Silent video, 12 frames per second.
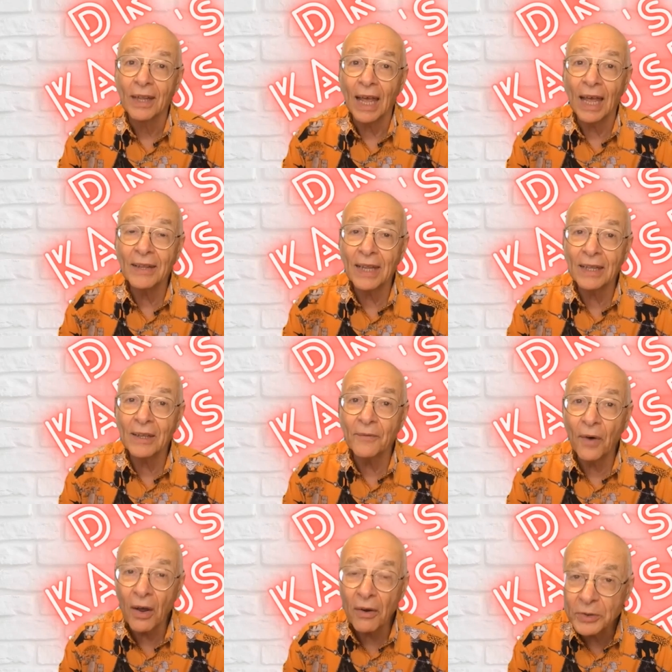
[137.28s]
and then the
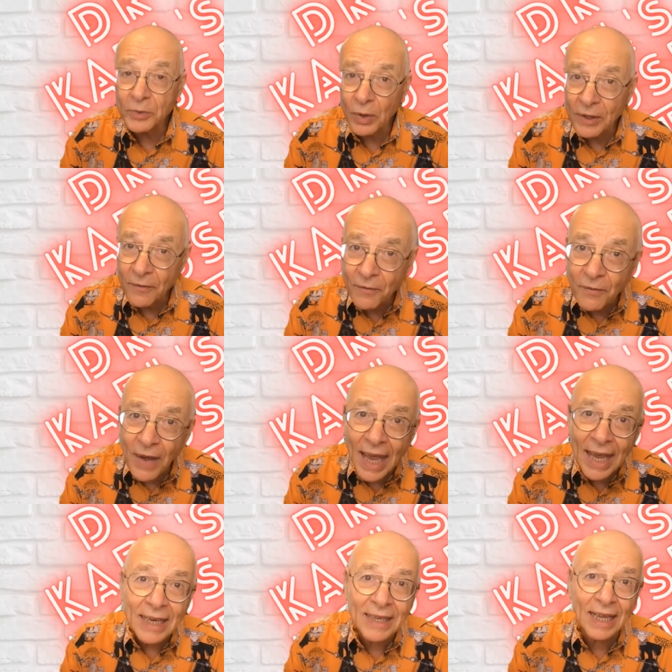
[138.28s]
virus will
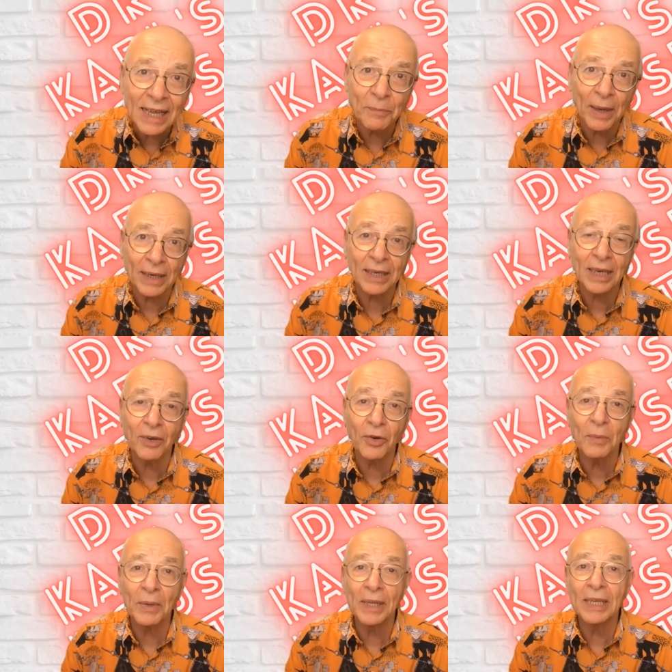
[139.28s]
invade that
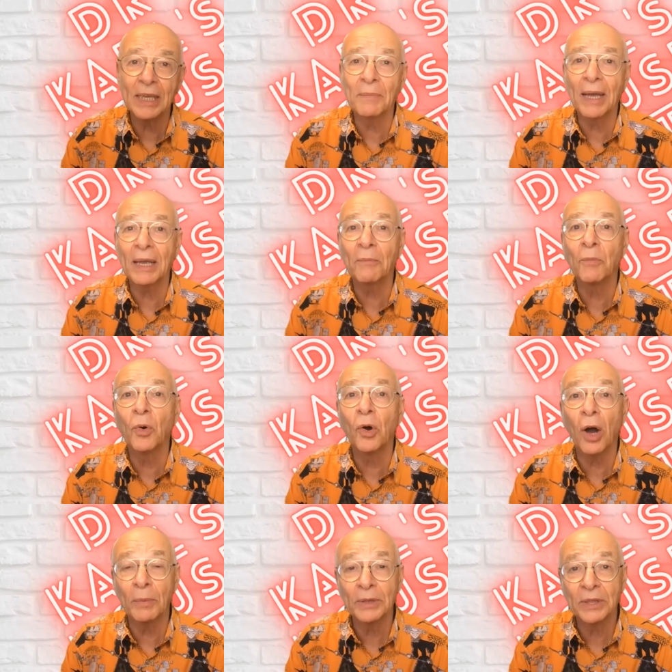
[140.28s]
bacterium and then make more
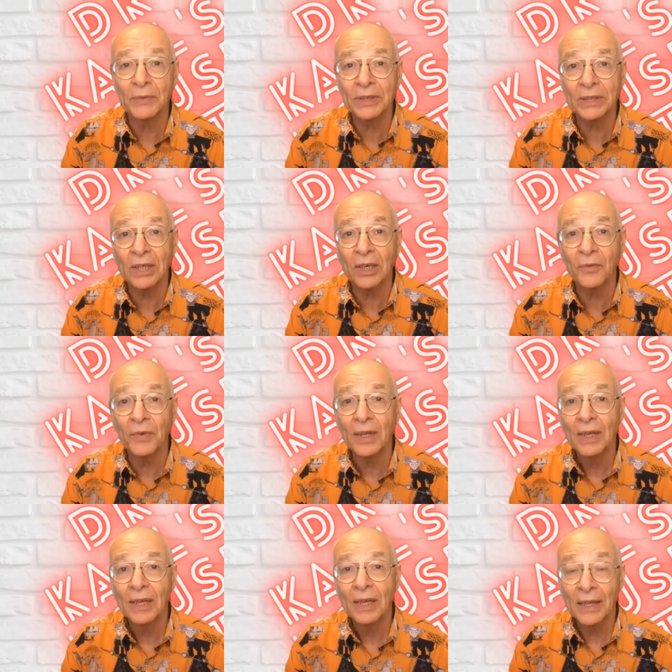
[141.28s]
copies of itself,
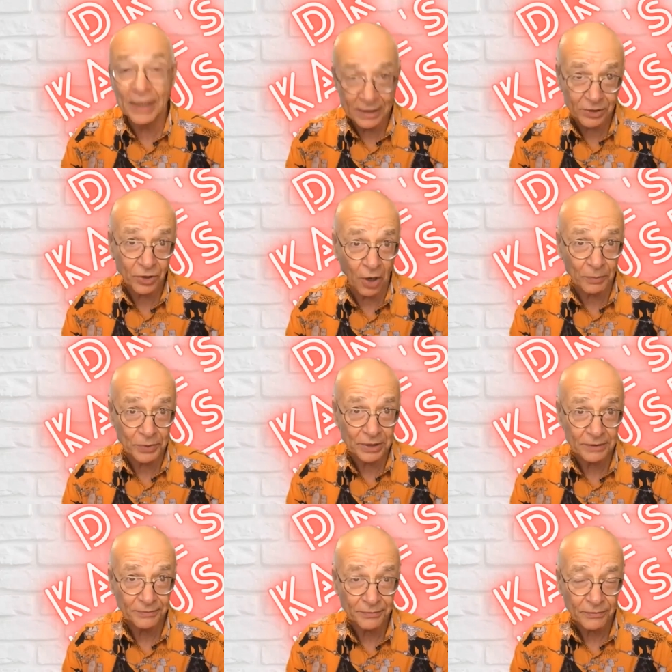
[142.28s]
and then it stops.
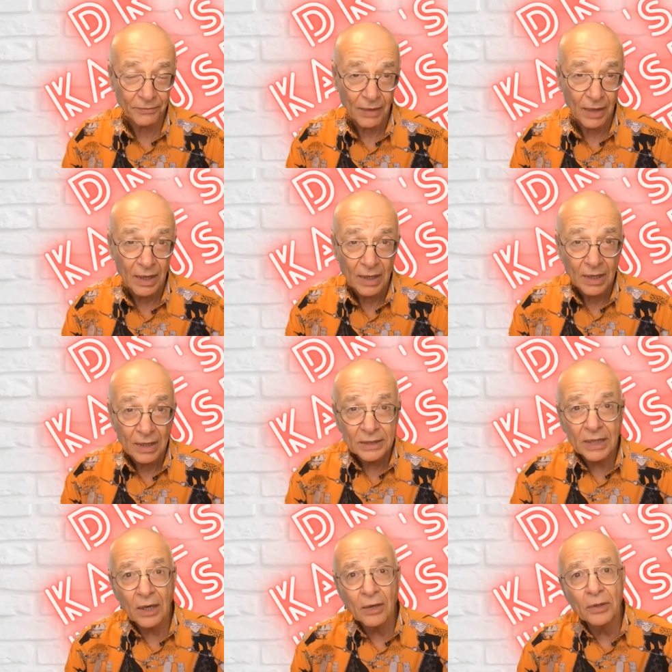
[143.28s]

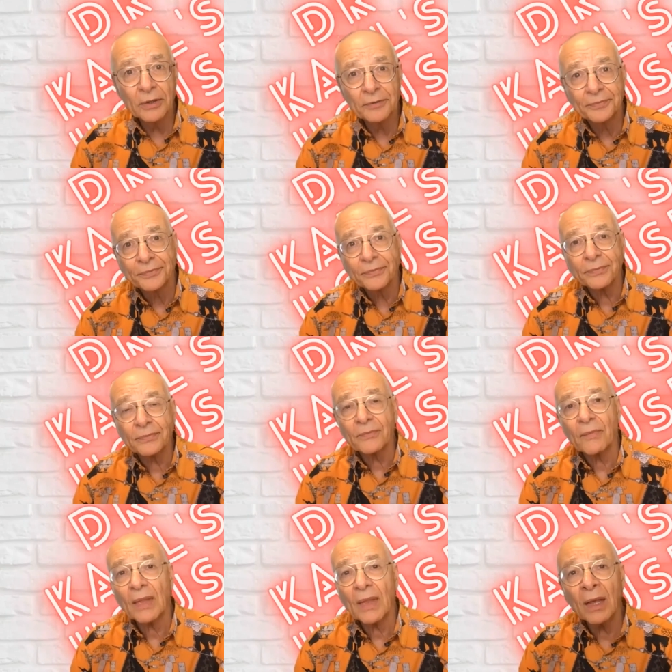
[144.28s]
So
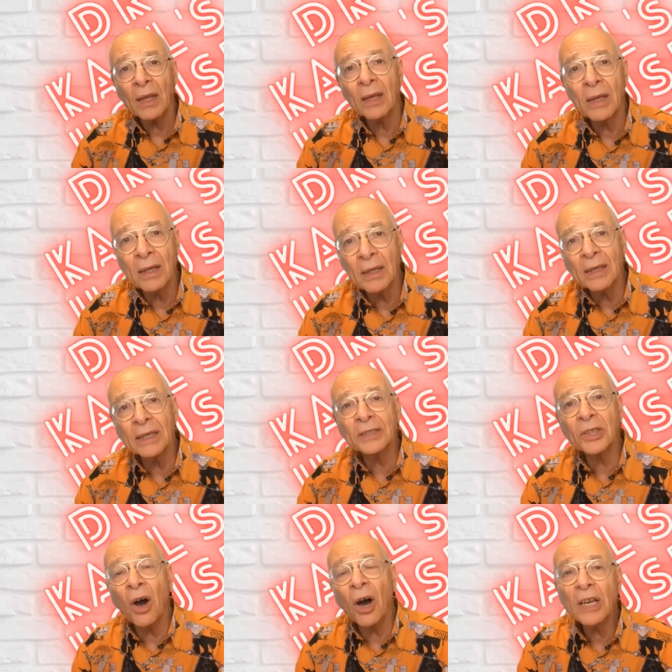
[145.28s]
it's
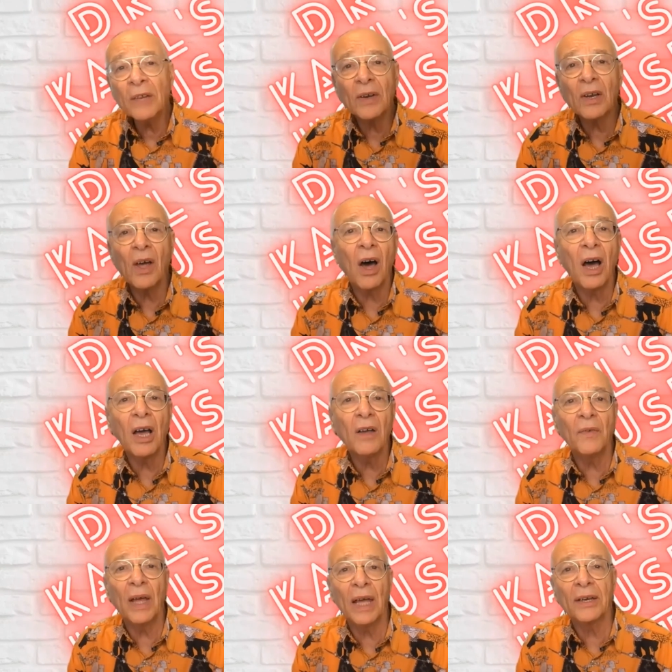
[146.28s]
kind of alive
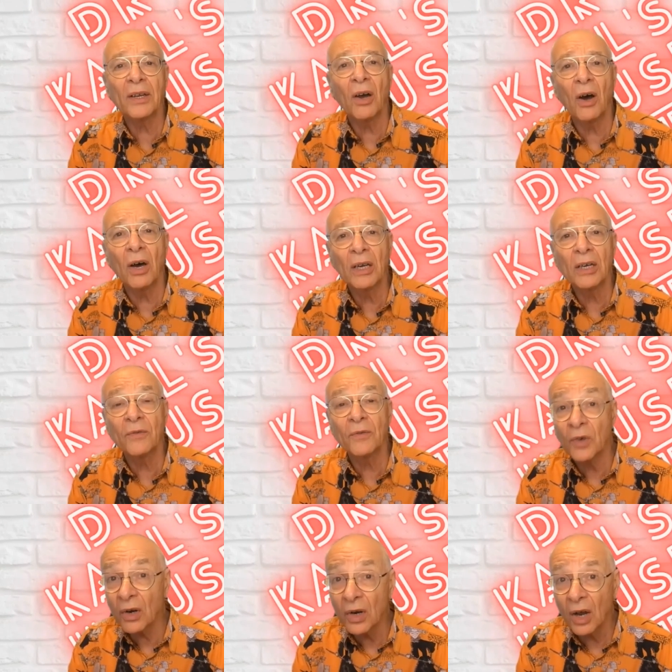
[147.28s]
and kind of
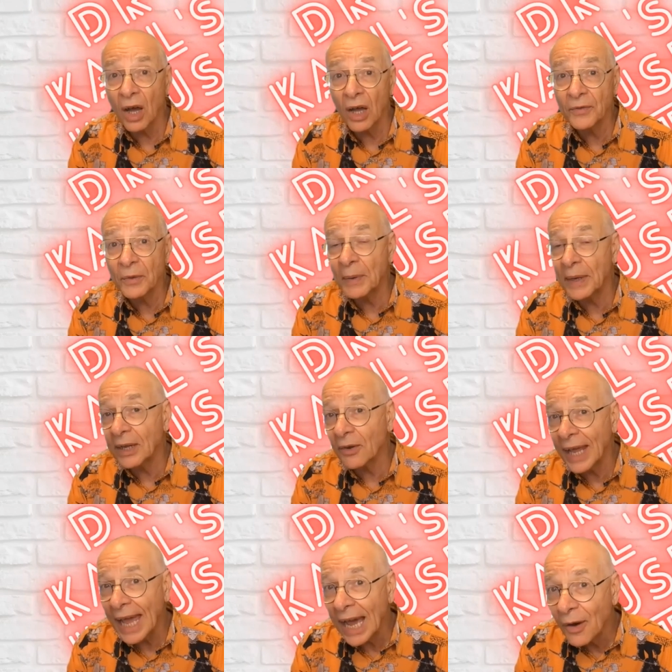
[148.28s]
not alive, depending on
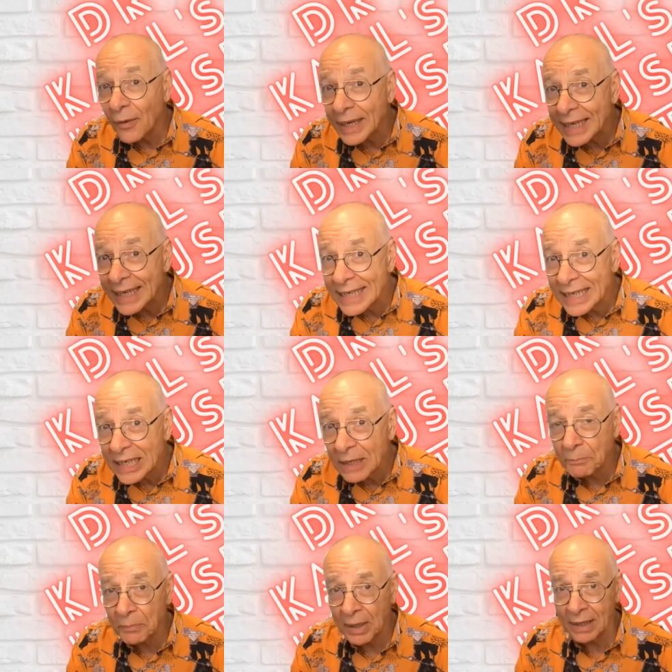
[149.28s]
how
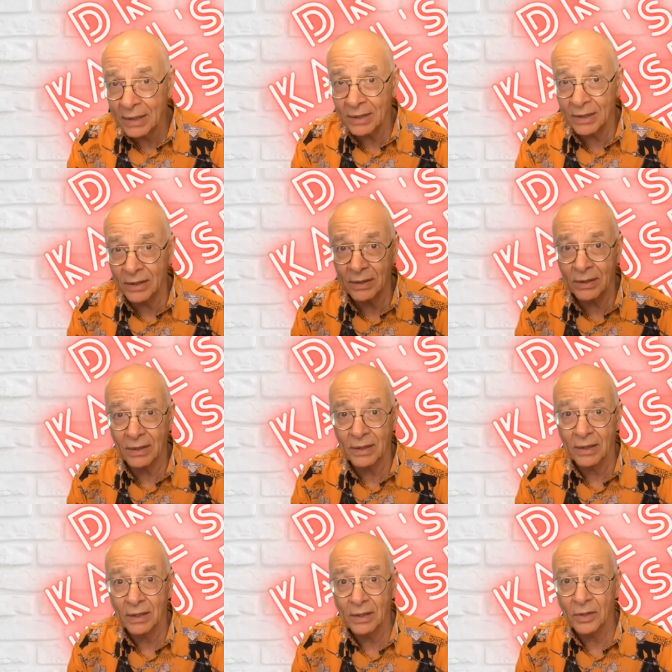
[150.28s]
independent
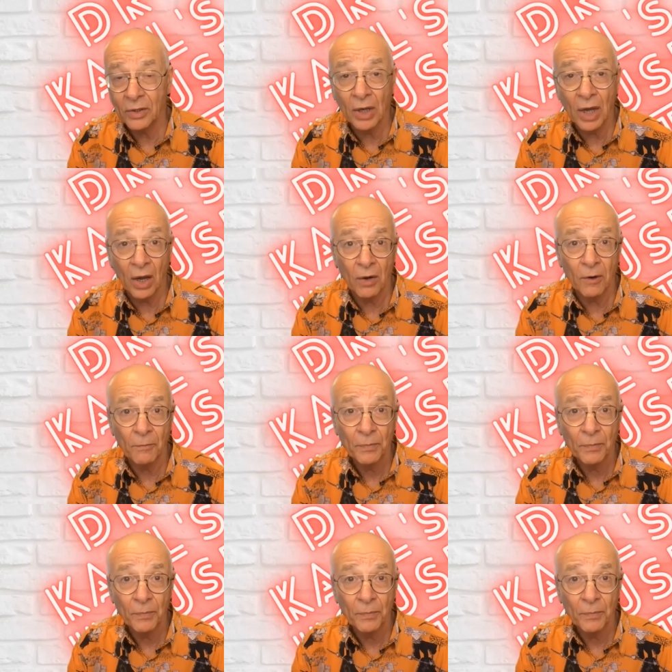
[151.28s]
you go.